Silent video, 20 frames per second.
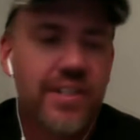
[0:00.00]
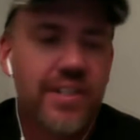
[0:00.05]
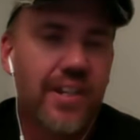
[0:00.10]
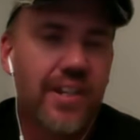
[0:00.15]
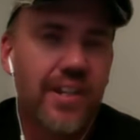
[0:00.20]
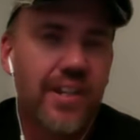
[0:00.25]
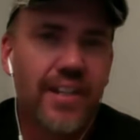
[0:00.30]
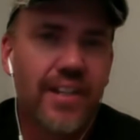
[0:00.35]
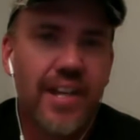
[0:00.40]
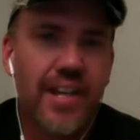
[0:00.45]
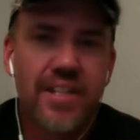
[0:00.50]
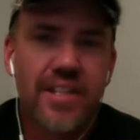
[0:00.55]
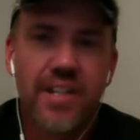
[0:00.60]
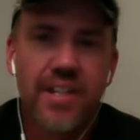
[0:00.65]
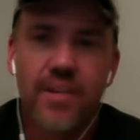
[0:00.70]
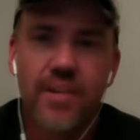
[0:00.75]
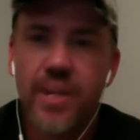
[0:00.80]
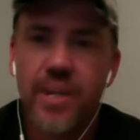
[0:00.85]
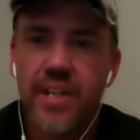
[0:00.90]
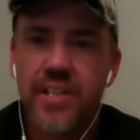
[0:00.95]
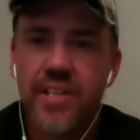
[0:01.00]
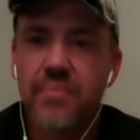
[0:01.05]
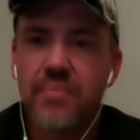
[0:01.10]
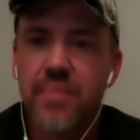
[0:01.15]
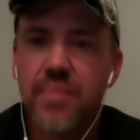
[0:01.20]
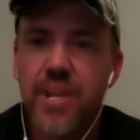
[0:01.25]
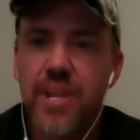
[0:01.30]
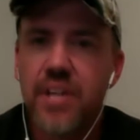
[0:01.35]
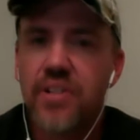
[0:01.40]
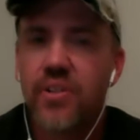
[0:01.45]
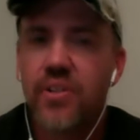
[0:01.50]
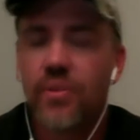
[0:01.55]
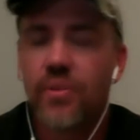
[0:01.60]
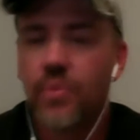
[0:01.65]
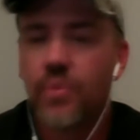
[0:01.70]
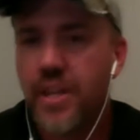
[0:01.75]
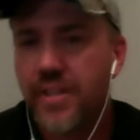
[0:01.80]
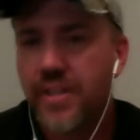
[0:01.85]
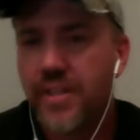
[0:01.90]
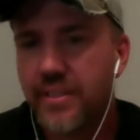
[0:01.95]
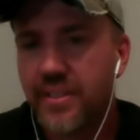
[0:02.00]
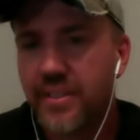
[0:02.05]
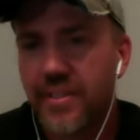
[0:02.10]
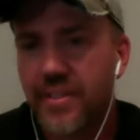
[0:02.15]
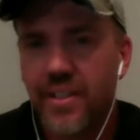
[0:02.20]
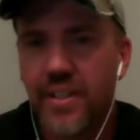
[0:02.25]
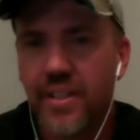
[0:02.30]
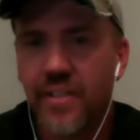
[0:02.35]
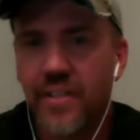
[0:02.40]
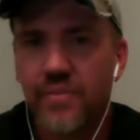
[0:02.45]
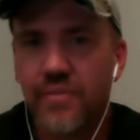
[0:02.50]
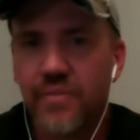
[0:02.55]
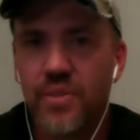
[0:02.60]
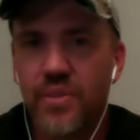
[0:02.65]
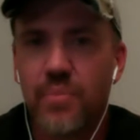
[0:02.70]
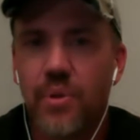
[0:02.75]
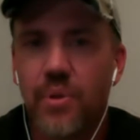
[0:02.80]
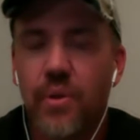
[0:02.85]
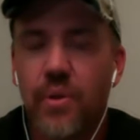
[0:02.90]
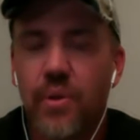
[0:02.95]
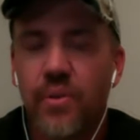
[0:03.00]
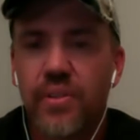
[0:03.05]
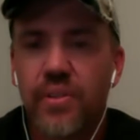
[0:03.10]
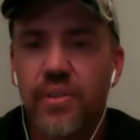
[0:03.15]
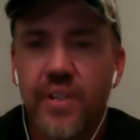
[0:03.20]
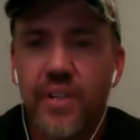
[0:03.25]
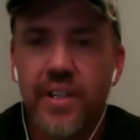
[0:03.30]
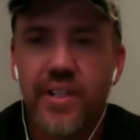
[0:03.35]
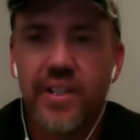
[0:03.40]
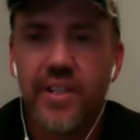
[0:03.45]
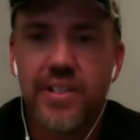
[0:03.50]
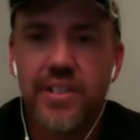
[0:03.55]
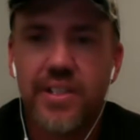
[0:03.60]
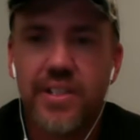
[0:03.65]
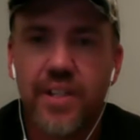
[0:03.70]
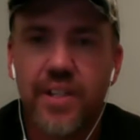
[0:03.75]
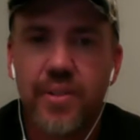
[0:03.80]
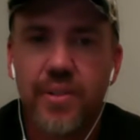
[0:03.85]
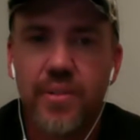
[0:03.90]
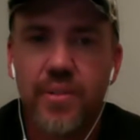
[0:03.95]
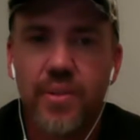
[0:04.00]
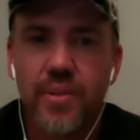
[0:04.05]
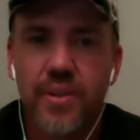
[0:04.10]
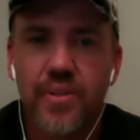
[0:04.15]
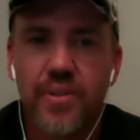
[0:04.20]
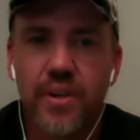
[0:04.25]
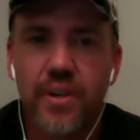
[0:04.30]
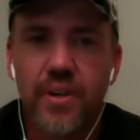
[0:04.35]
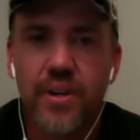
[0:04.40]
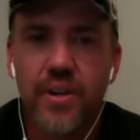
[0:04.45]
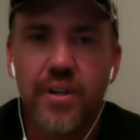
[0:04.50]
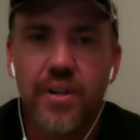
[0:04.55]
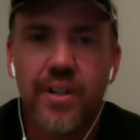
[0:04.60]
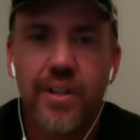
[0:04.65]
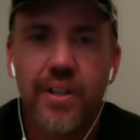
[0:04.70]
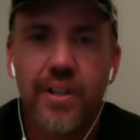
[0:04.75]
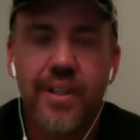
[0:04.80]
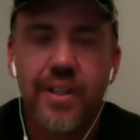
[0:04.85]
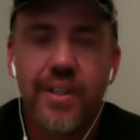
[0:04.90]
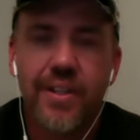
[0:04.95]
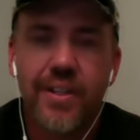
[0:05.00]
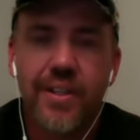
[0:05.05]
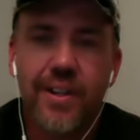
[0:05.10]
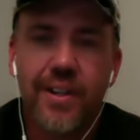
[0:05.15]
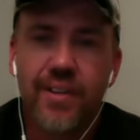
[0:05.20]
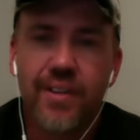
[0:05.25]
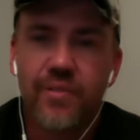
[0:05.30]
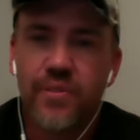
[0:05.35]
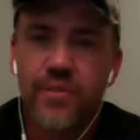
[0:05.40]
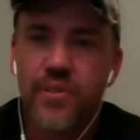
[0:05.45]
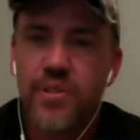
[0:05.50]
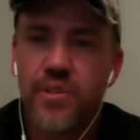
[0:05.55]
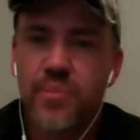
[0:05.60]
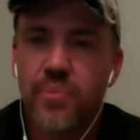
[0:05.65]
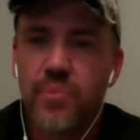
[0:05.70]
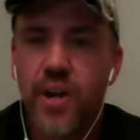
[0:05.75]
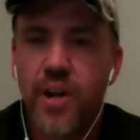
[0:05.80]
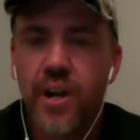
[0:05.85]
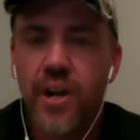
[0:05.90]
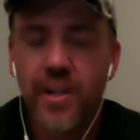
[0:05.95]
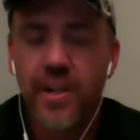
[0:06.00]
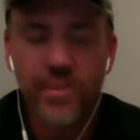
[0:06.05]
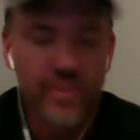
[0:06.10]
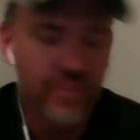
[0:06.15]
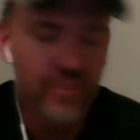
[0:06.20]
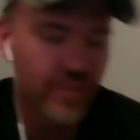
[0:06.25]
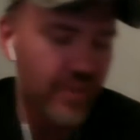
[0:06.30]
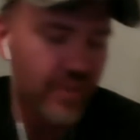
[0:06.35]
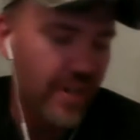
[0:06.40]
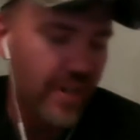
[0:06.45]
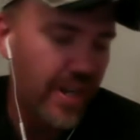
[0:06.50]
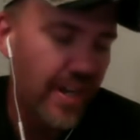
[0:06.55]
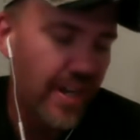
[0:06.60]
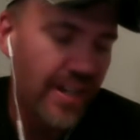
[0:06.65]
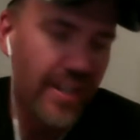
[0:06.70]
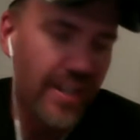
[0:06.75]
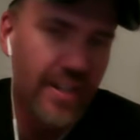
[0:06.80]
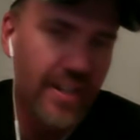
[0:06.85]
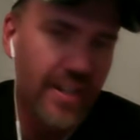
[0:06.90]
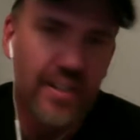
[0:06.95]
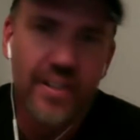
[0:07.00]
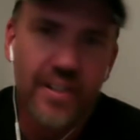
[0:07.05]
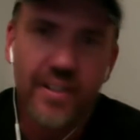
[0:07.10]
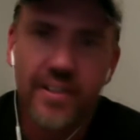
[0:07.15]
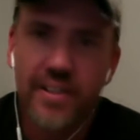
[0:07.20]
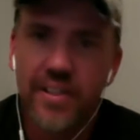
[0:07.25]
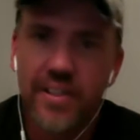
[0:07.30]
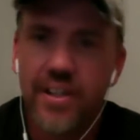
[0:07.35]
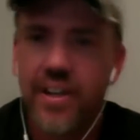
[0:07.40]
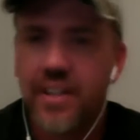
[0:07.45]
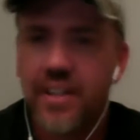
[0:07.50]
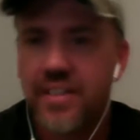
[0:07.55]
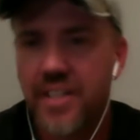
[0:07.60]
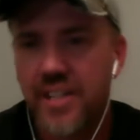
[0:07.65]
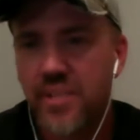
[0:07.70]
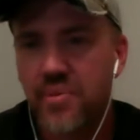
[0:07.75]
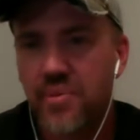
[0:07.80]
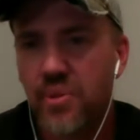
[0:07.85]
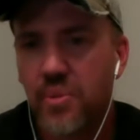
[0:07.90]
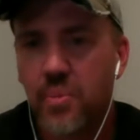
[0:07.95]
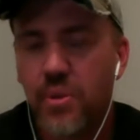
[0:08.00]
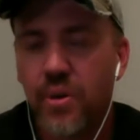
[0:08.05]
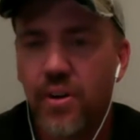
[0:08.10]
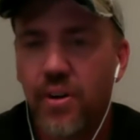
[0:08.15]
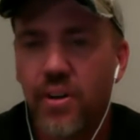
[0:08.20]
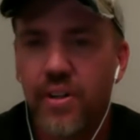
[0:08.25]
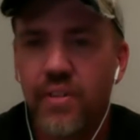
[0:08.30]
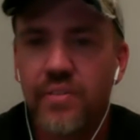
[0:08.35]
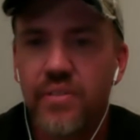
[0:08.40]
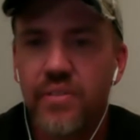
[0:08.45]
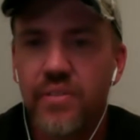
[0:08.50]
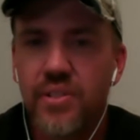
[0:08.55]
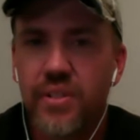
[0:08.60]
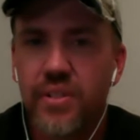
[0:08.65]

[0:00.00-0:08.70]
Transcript: And last night we had some major wins for the both of us. Not only with our first product we've created, a contest we were part of.